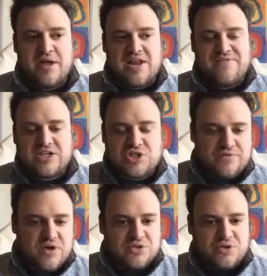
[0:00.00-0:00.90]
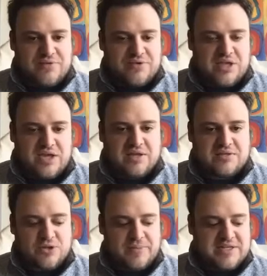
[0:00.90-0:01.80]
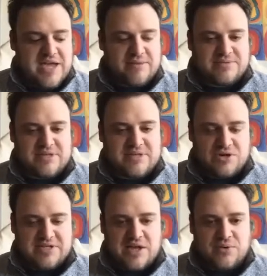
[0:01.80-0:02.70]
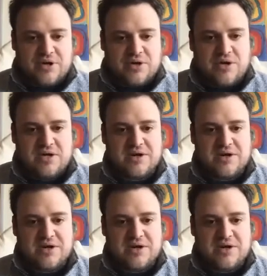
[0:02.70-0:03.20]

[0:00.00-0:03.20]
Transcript: And eventually you've gone through everything so many times that you know exactly what you're doing.